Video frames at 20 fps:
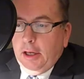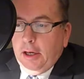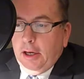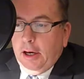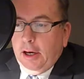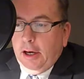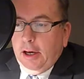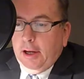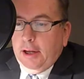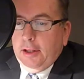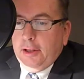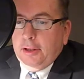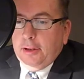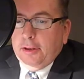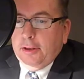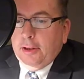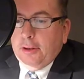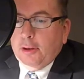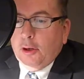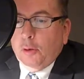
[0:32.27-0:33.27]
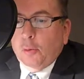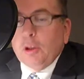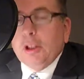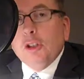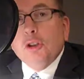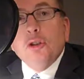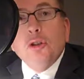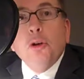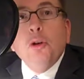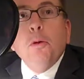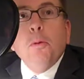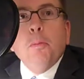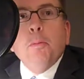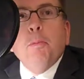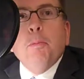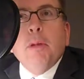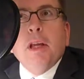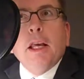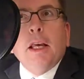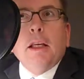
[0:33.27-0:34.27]
There are really two
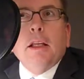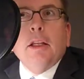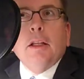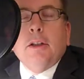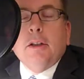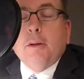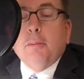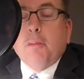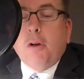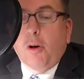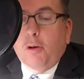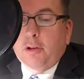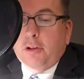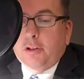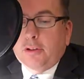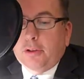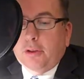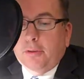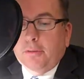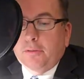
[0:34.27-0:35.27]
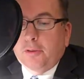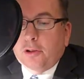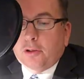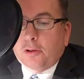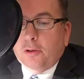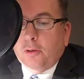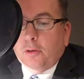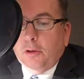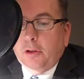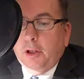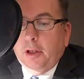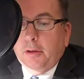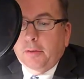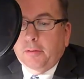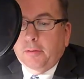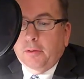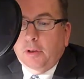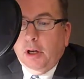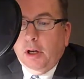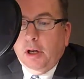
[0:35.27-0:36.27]
big components of the fiscal
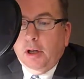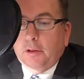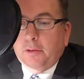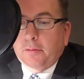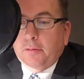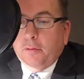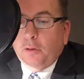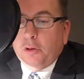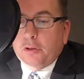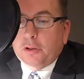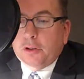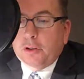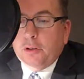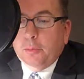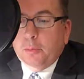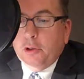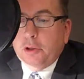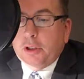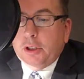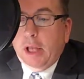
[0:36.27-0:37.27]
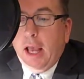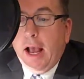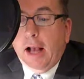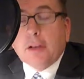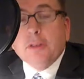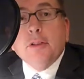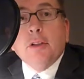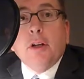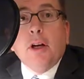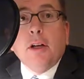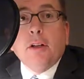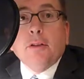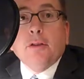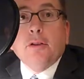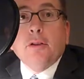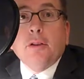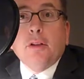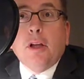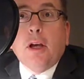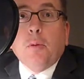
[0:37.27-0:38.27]
cliff. First, the Bush tax
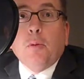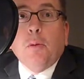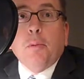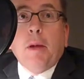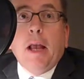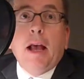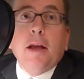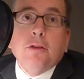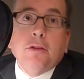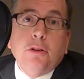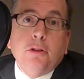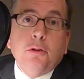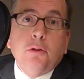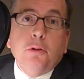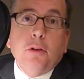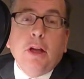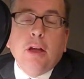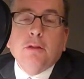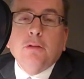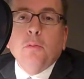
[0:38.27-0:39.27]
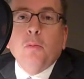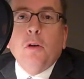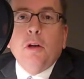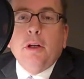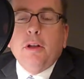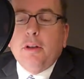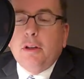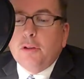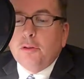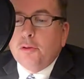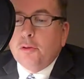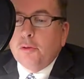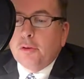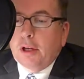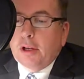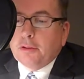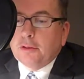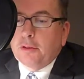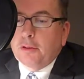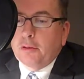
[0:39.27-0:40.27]
cuts that were passed in 2001 and then
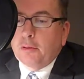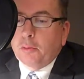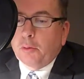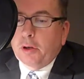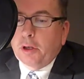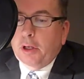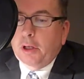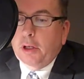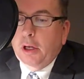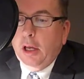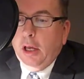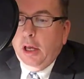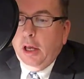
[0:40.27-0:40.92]
2003